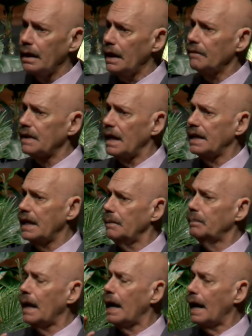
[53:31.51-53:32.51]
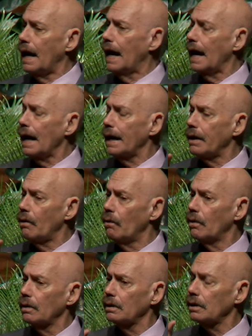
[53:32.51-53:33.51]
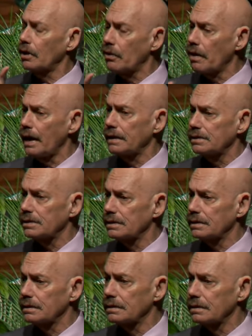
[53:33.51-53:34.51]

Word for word: if they keep their eye on Christ.